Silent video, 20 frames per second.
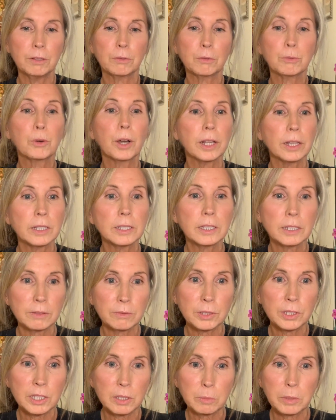
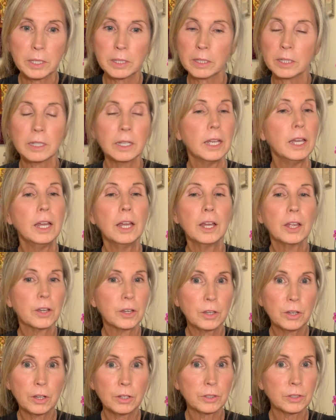relatively speaking,
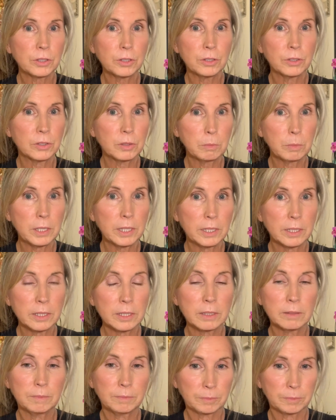not as good as peace,